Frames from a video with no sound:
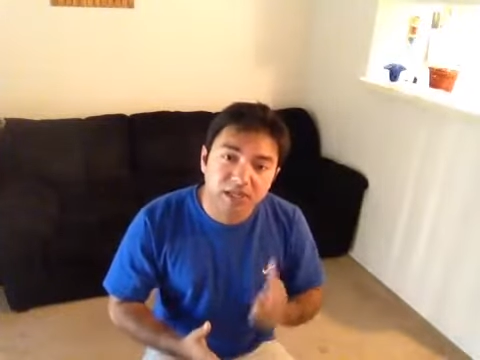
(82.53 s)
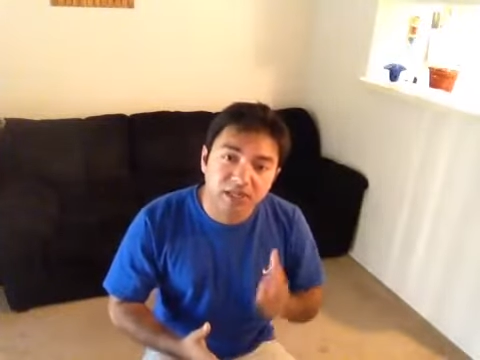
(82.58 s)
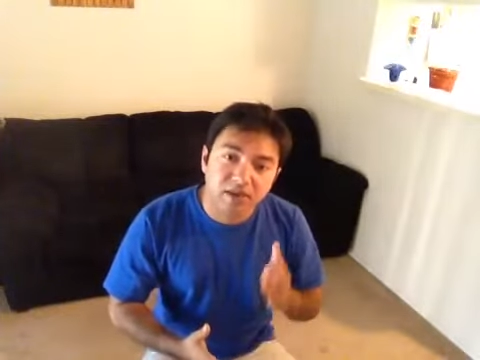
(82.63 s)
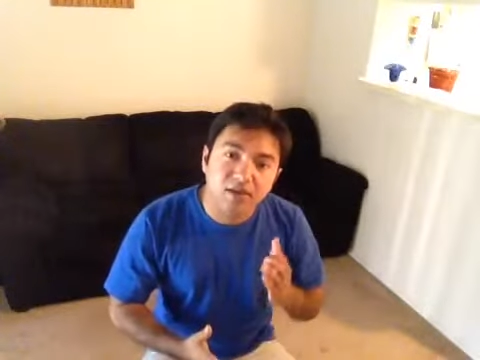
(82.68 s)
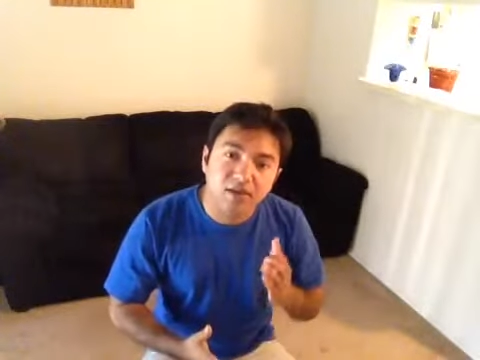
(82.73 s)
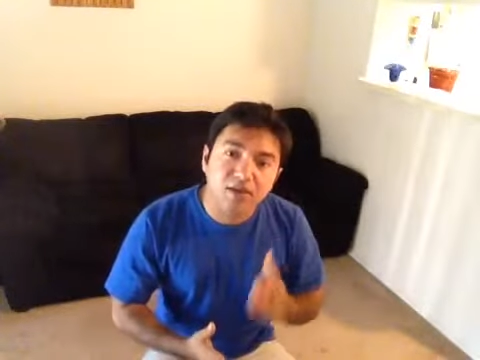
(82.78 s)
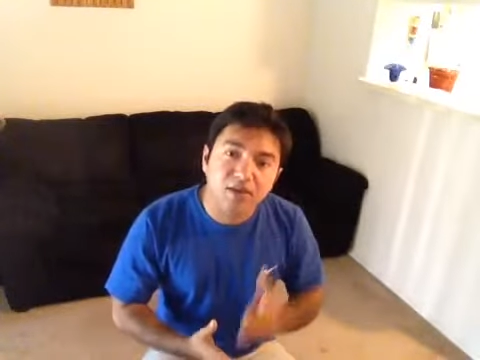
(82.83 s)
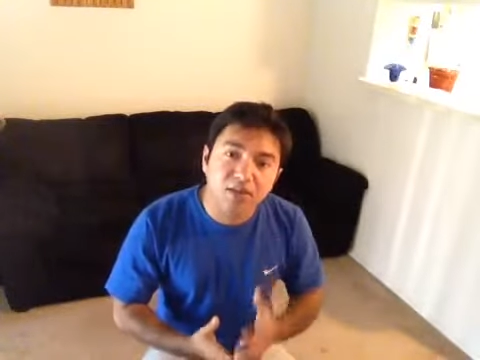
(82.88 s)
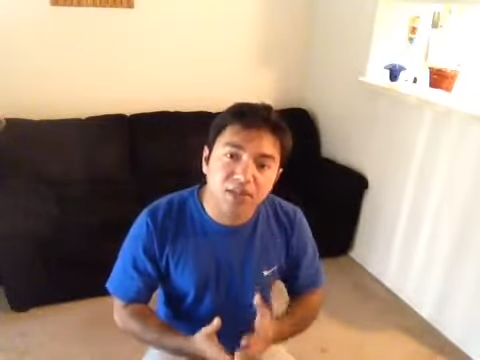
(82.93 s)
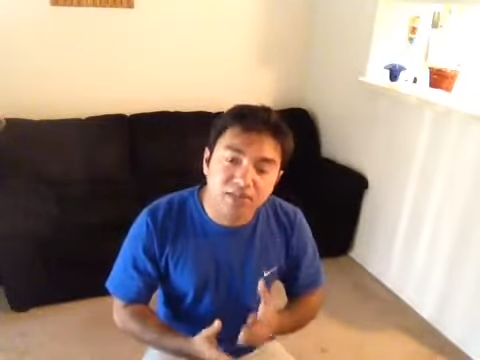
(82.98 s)

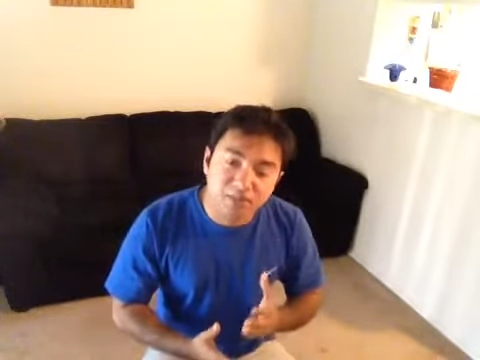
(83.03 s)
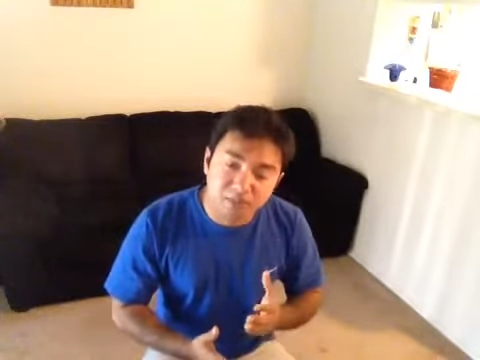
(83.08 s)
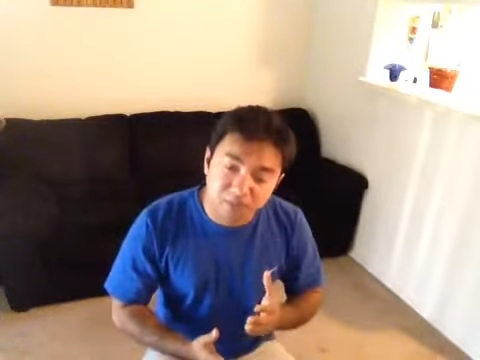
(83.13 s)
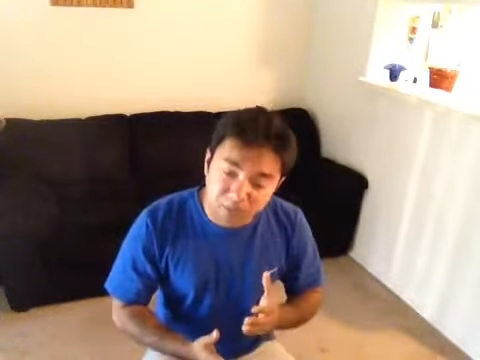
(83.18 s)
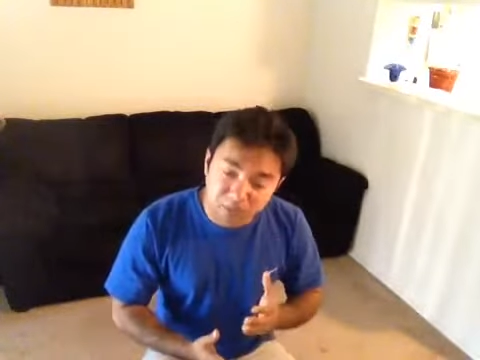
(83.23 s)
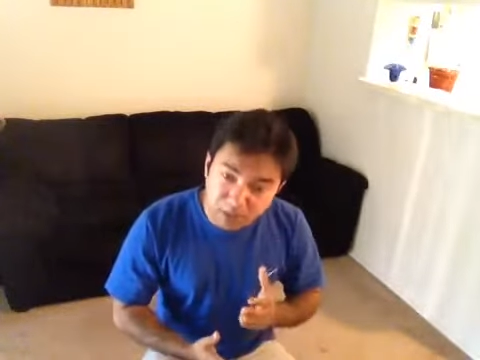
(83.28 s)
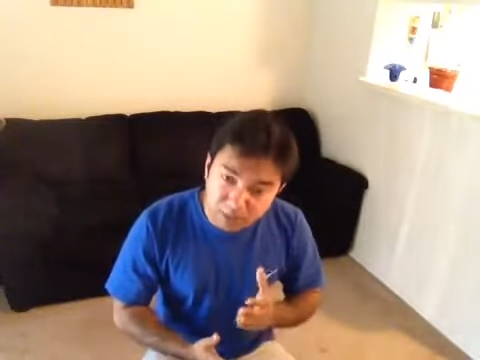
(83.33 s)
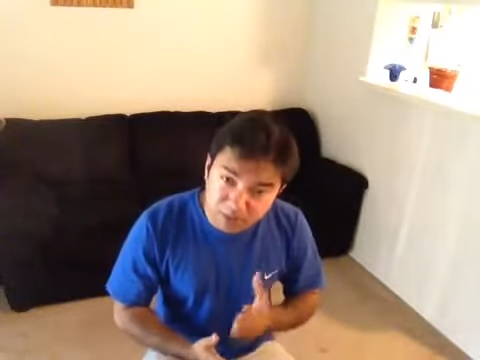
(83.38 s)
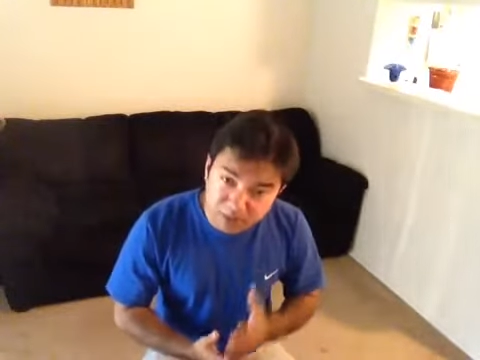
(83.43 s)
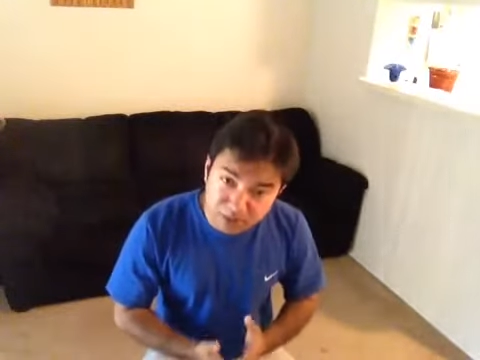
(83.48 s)
Only the
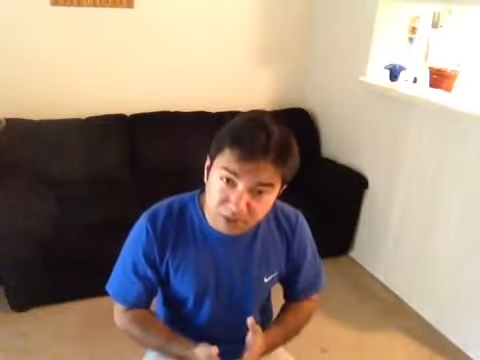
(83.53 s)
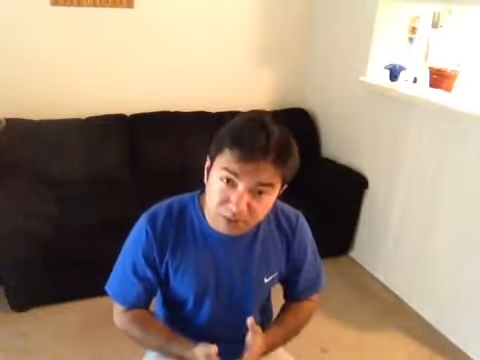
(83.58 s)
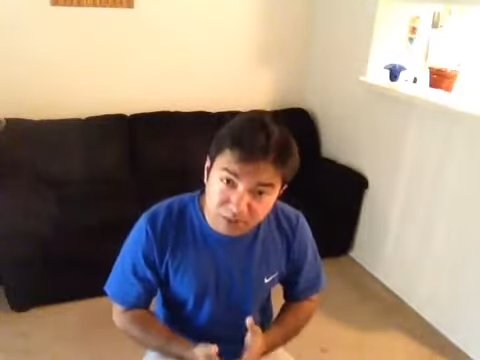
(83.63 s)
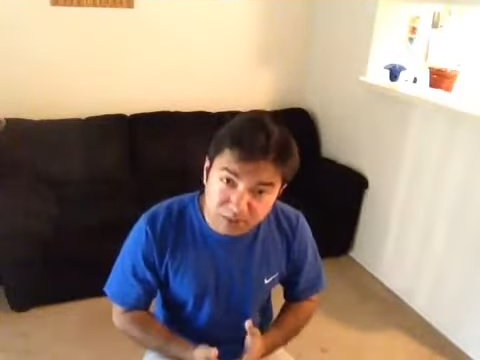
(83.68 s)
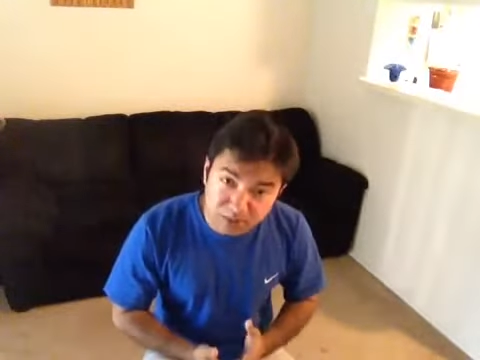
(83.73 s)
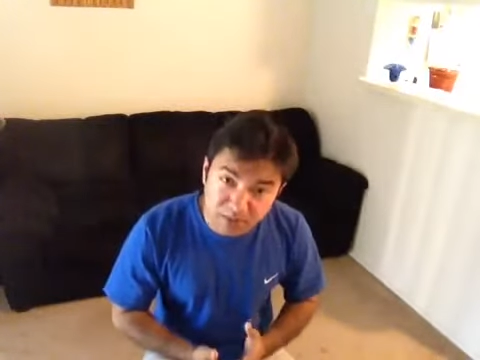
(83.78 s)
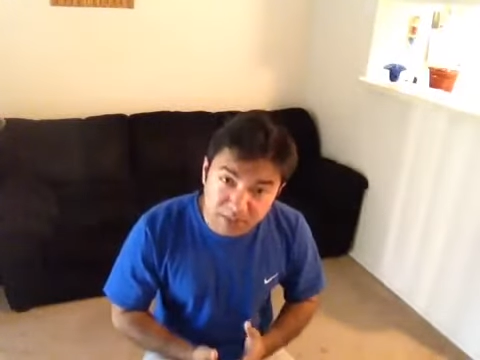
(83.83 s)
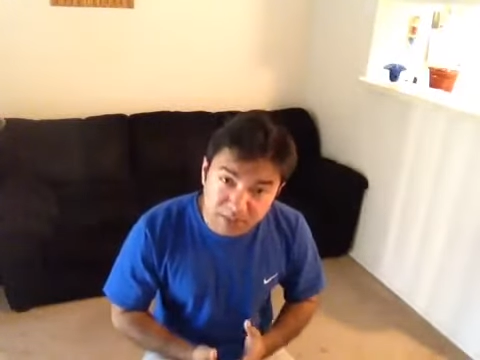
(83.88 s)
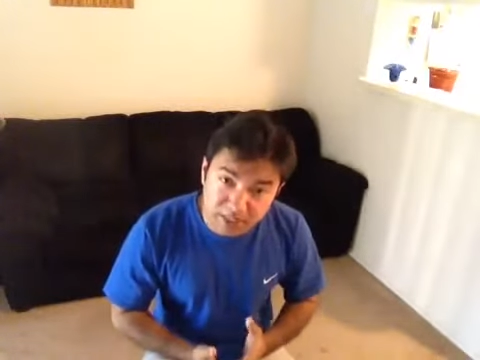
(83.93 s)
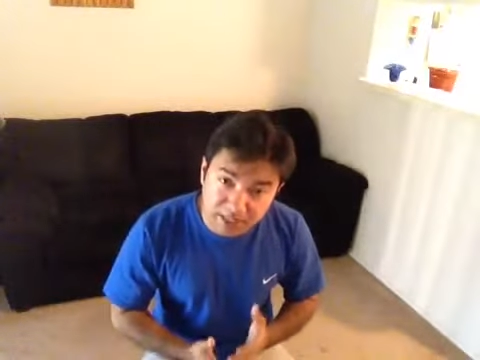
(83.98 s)
Burmese
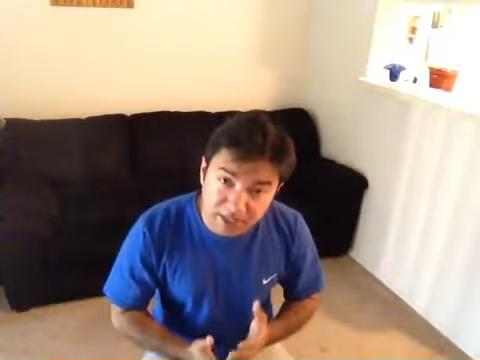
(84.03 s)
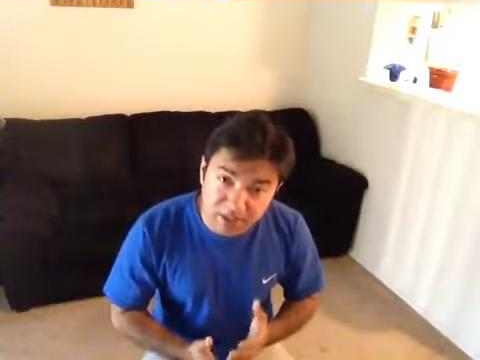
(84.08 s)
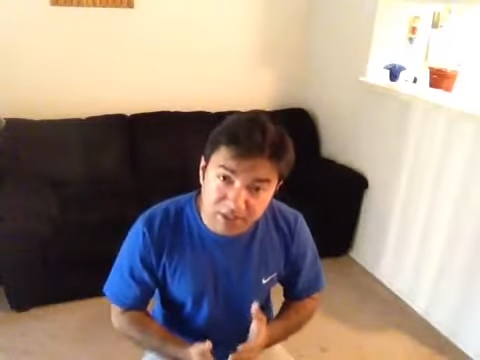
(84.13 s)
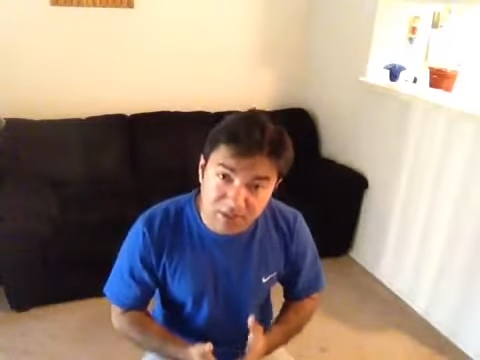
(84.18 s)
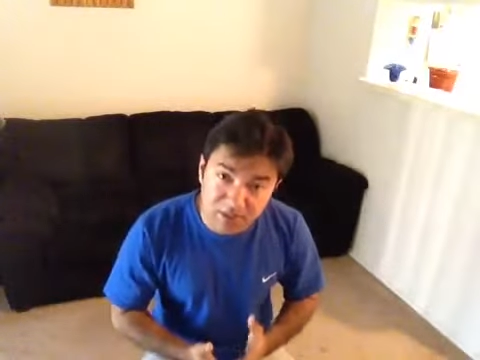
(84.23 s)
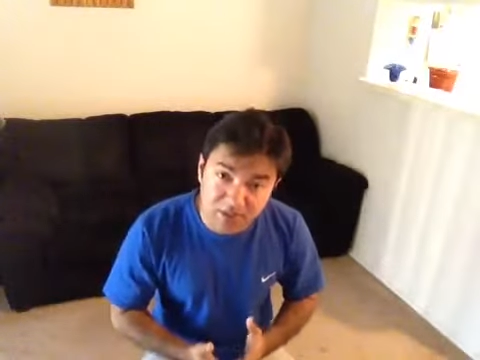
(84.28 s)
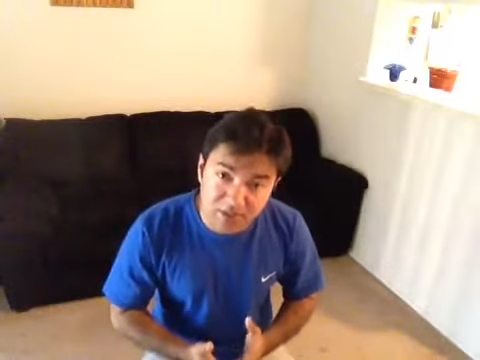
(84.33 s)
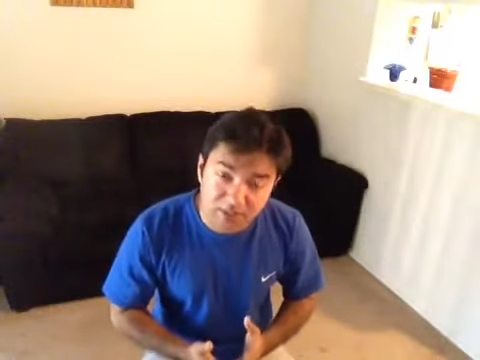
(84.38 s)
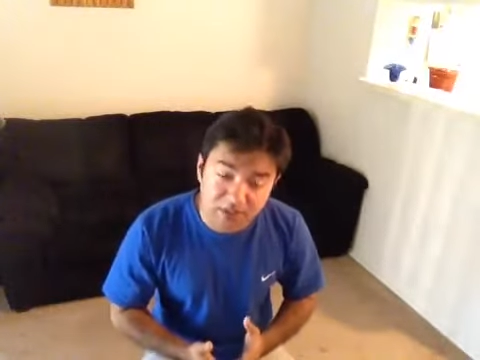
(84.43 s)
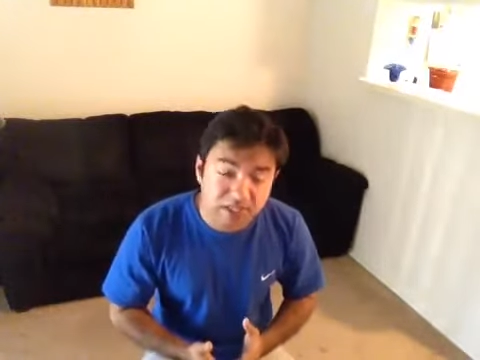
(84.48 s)
government can
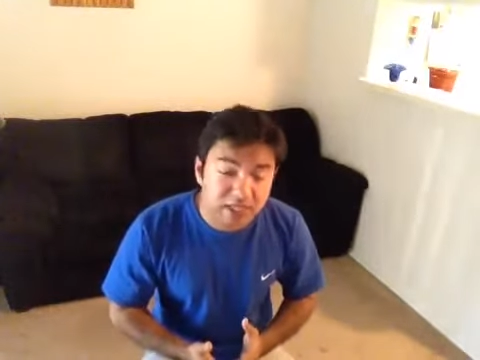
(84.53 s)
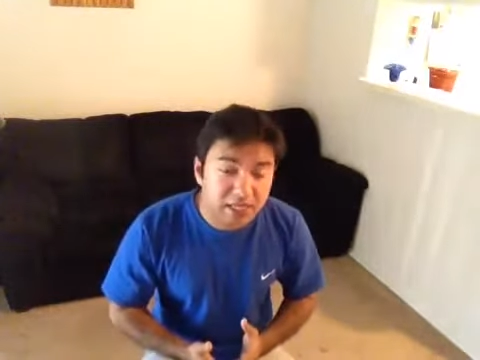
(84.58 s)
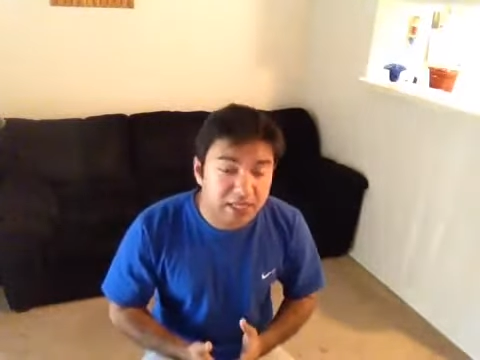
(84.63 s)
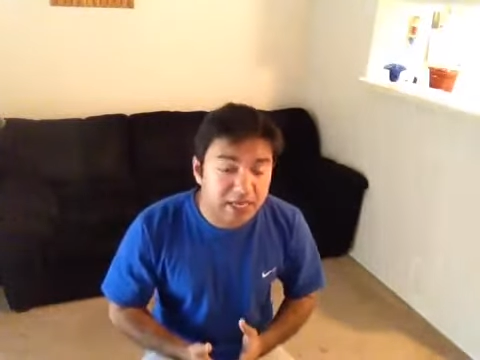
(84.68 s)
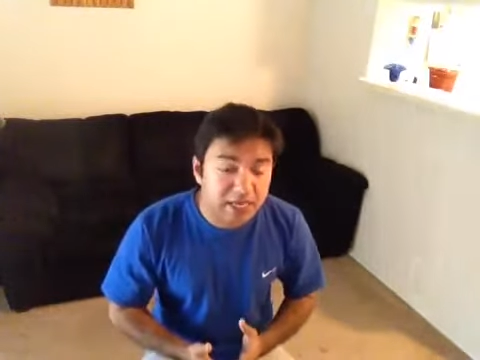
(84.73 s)
do this.